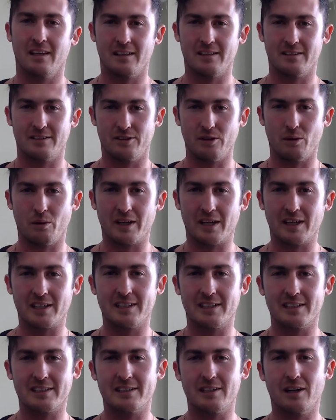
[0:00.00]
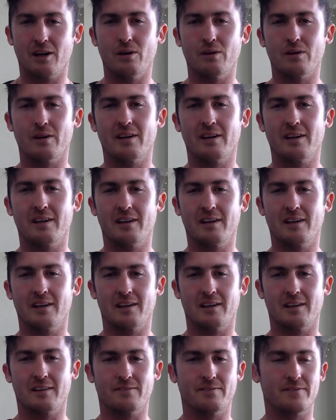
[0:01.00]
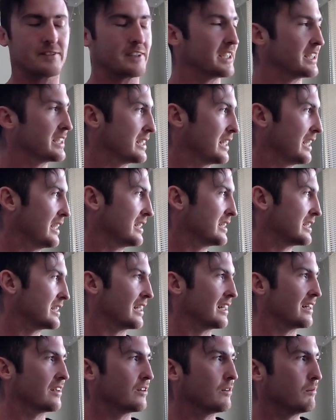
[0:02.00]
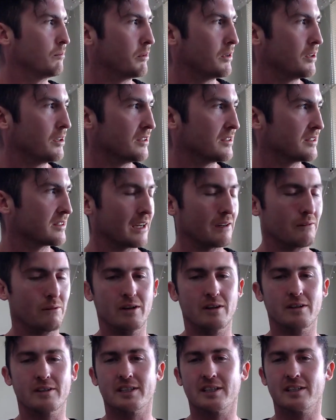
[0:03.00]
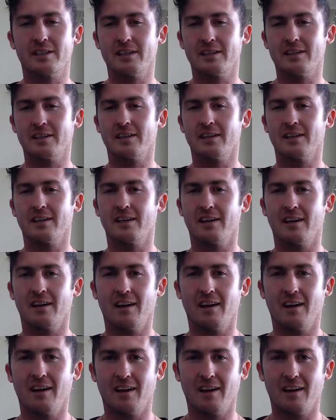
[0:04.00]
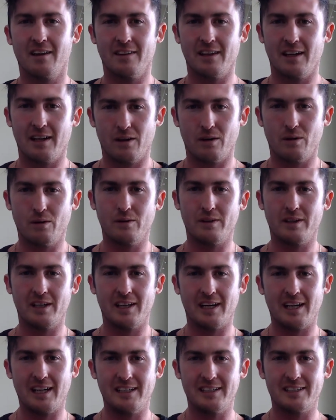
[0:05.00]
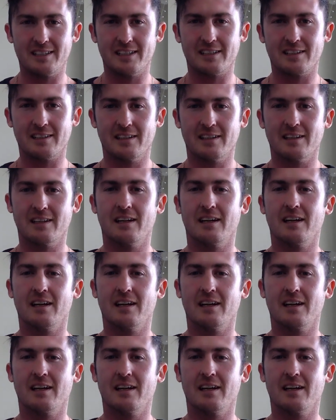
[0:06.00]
It's doing as it's told. Just as the little birds I watch, they're all there eating.